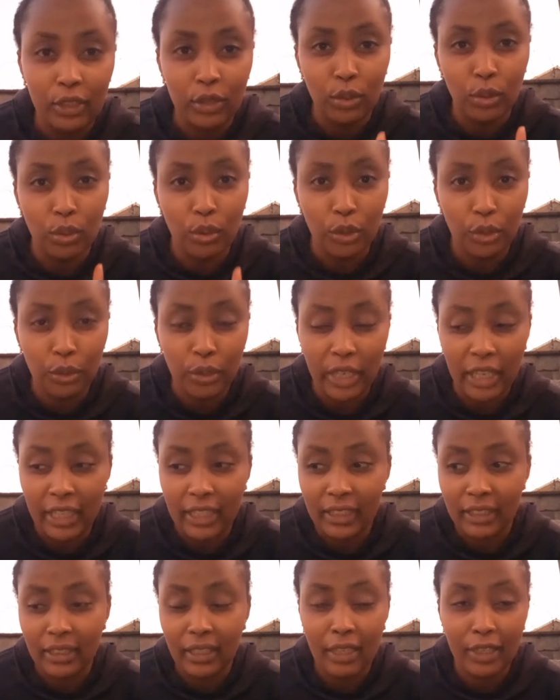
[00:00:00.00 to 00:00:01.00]
So you
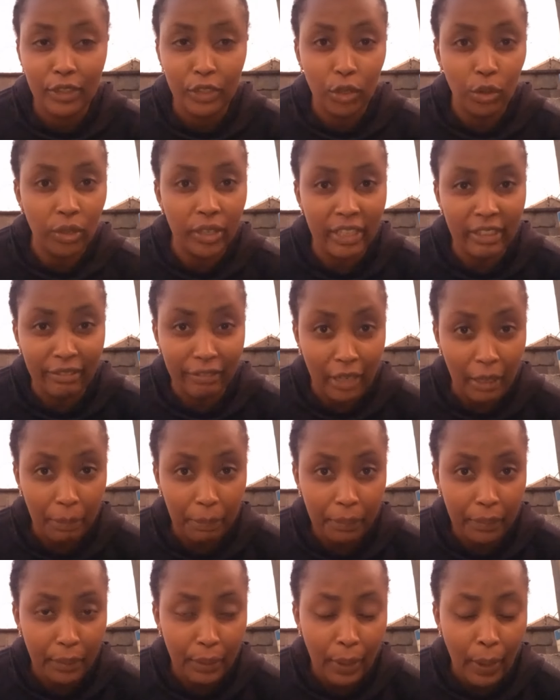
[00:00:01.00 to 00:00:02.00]
guys, don't give up.
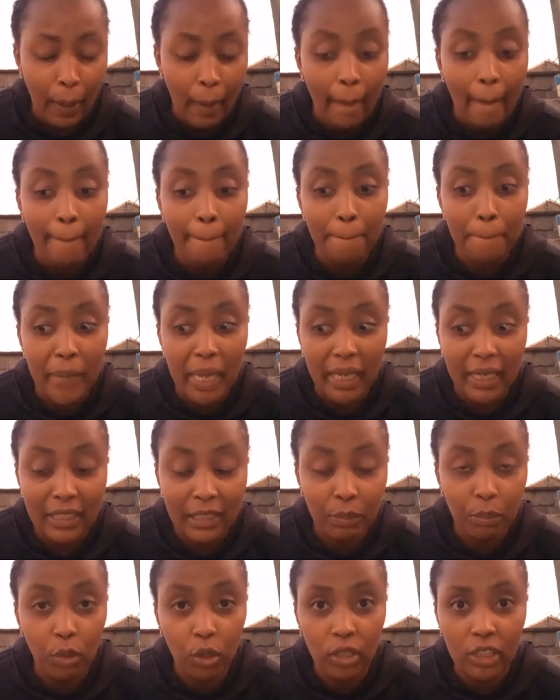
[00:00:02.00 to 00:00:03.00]
Make
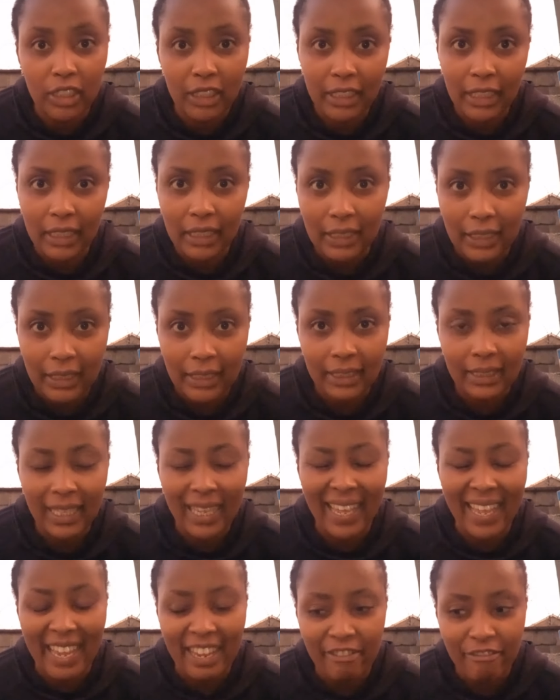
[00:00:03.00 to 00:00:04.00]
small changes
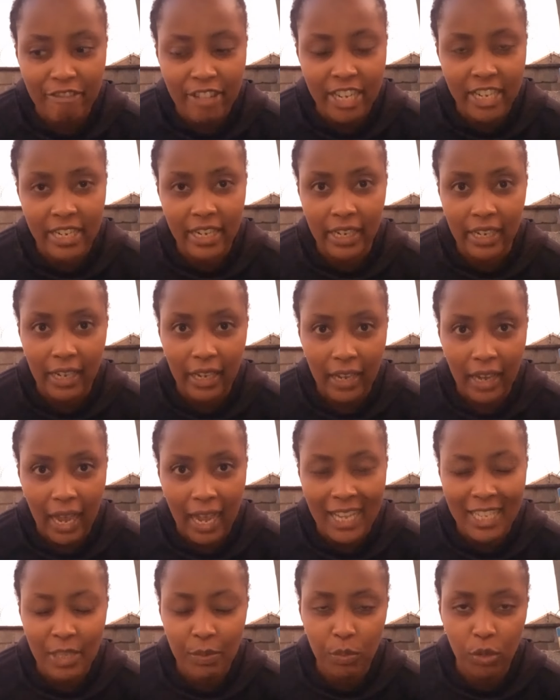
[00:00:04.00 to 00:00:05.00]
every day,
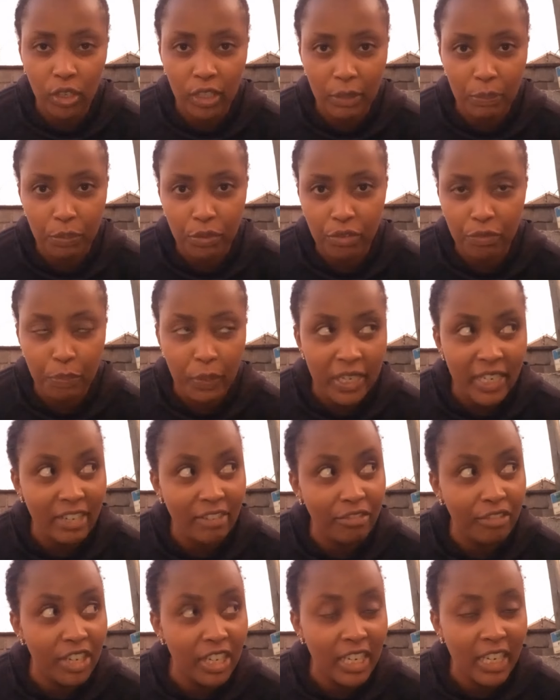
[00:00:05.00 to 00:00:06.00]
a small improvement
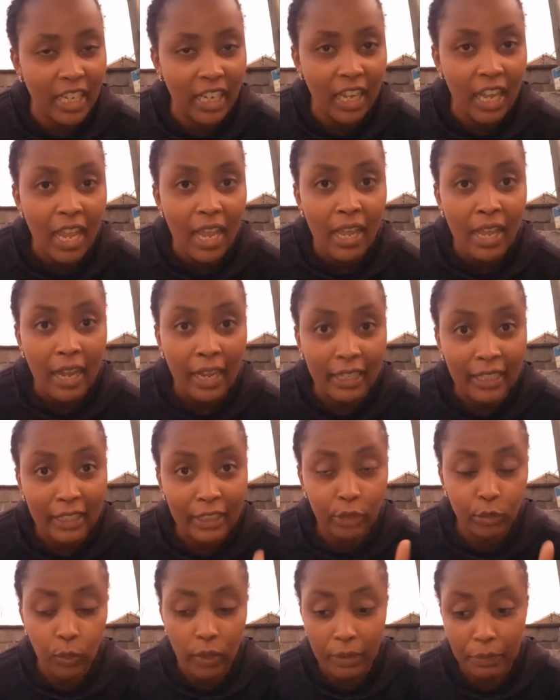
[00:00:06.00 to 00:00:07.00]
every day, at
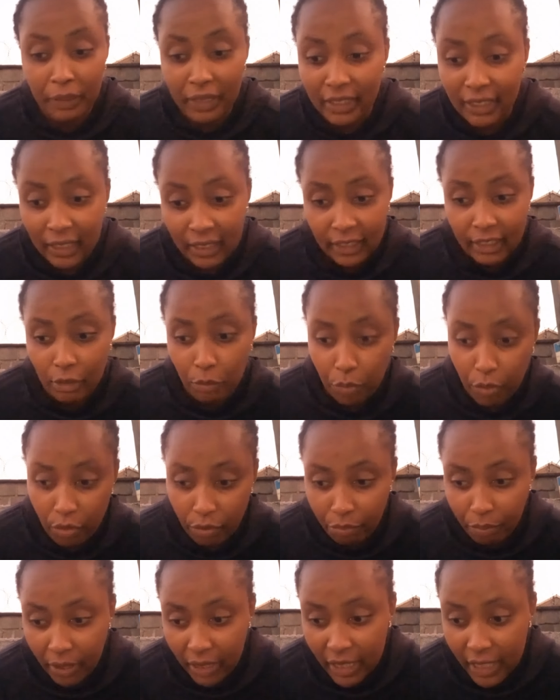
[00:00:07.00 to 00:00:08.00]
least 1%
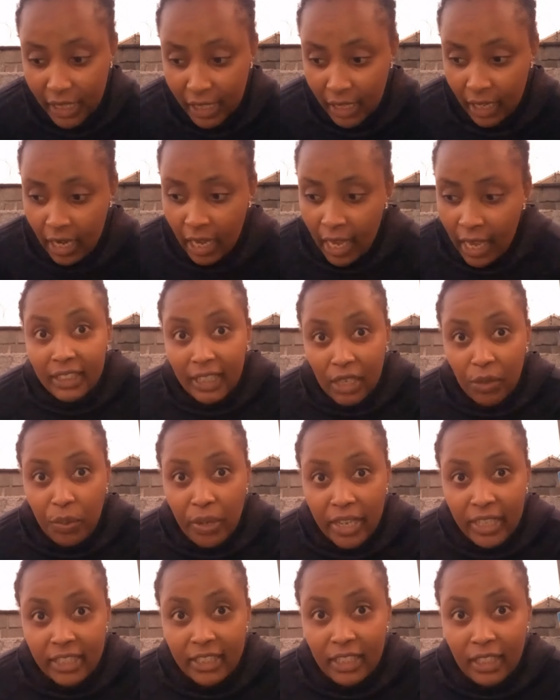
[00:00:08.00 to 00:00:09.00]
improvement. See
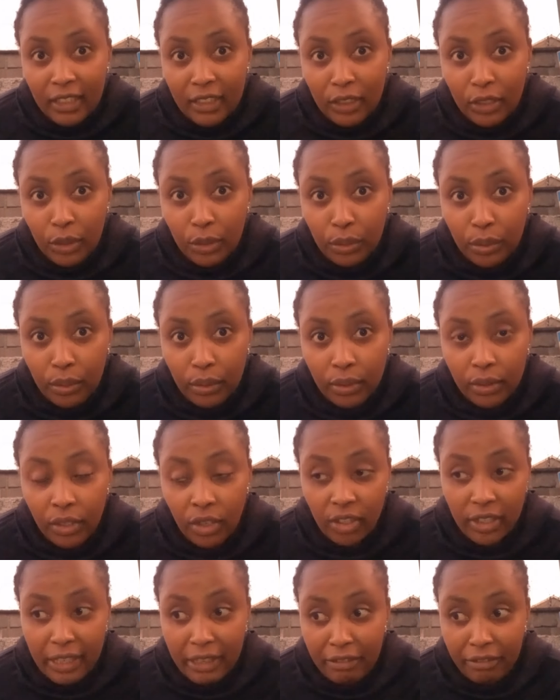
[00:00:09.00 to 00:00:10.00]
where it takes you.
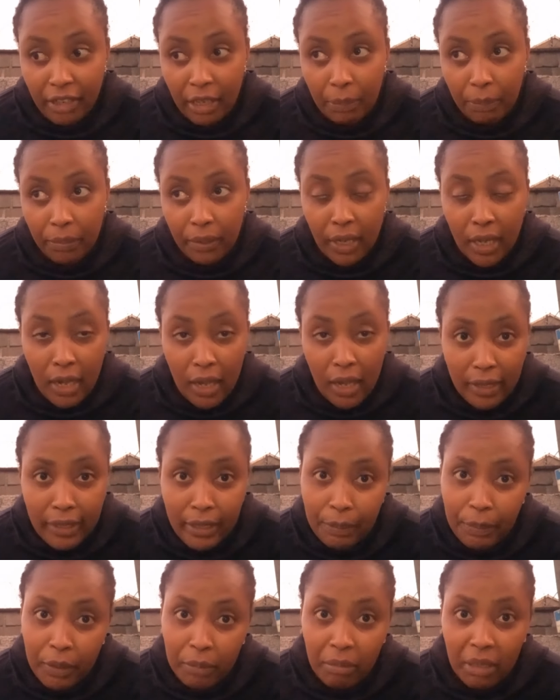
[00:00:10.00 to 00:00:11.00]
Don't give up.
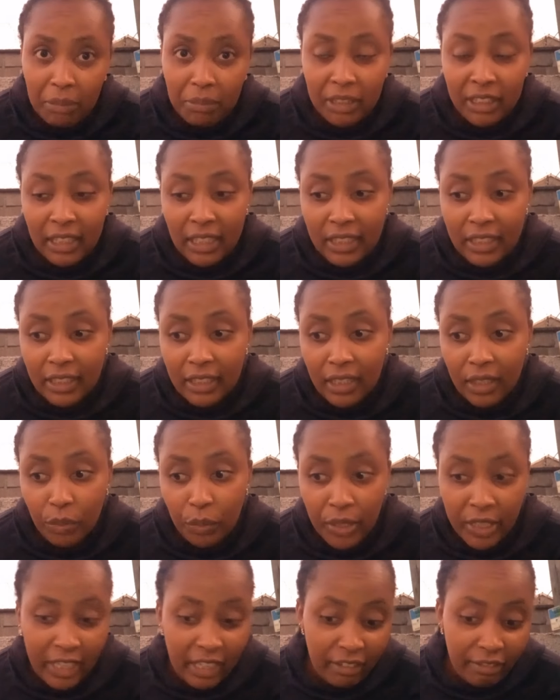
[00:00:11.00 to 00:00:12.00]
The problem is that
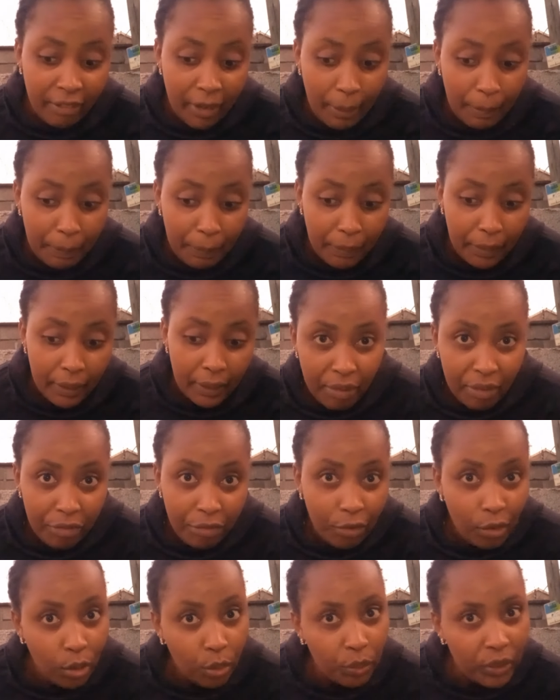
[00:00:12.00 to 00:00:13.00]
we give up
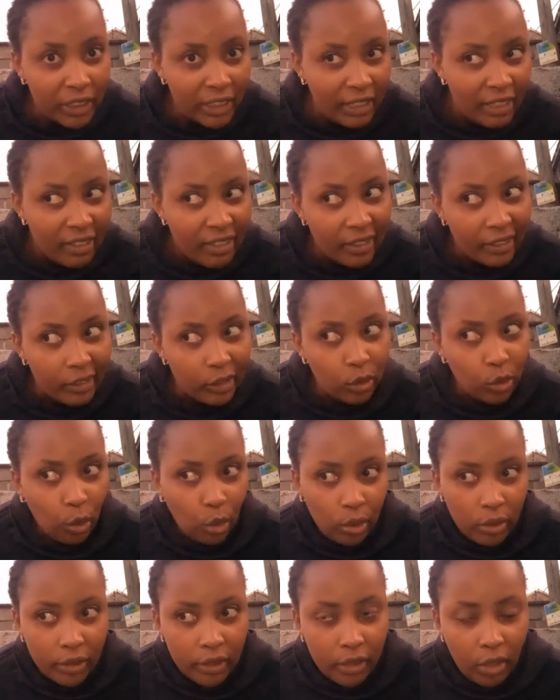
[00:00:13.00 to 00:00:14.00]
before we see the
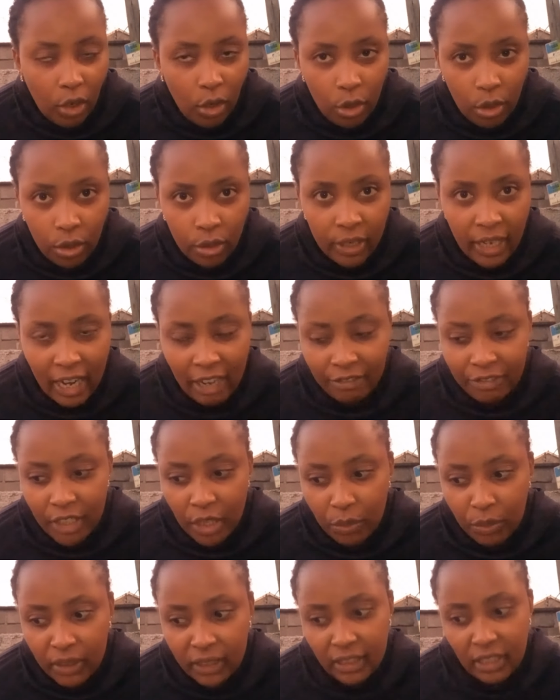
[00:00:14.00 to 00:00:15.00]
results, or
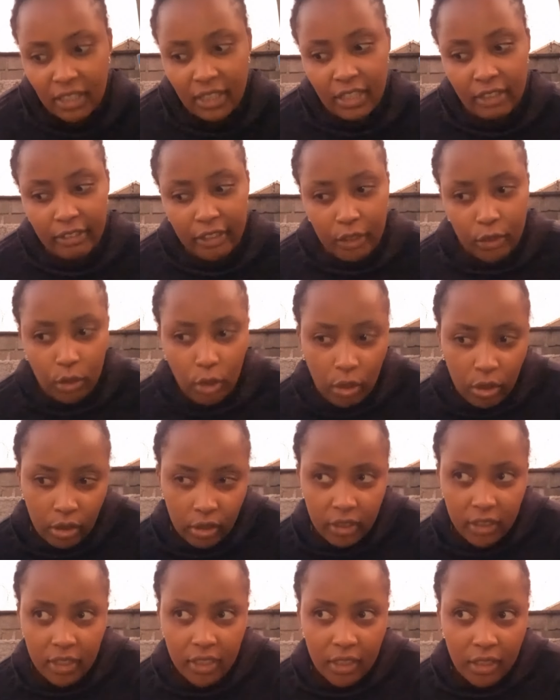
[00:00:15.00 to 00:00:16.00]
after we see the
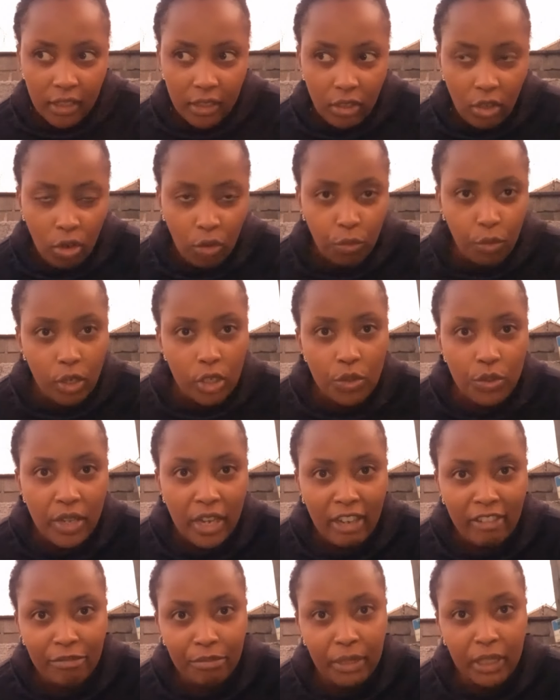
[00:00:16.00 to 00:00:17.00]
results of what
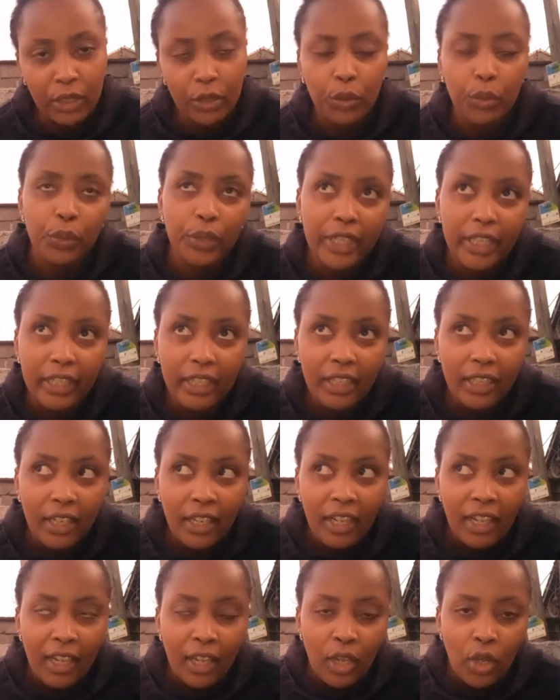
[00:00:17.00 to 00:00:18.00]
we have been doing,
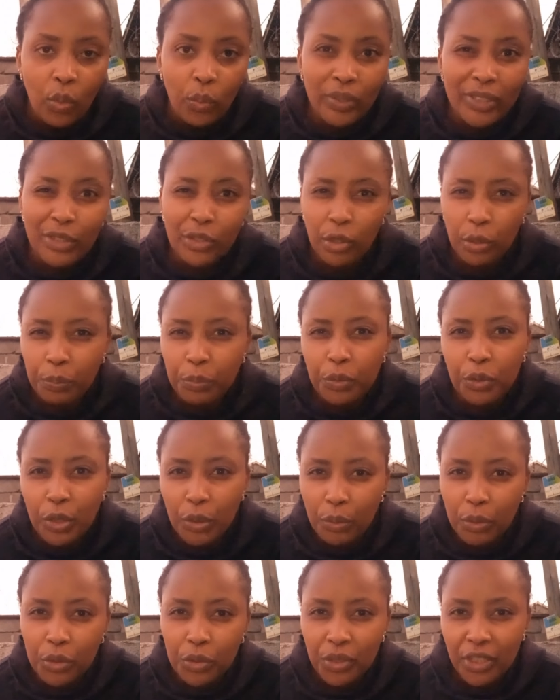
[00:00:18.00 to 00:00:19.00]
we stop
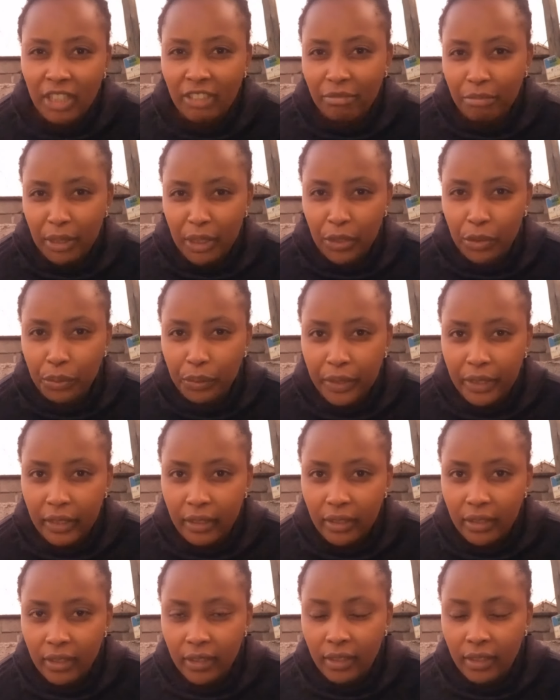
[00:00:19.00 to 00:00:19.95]
doing what we have been doing.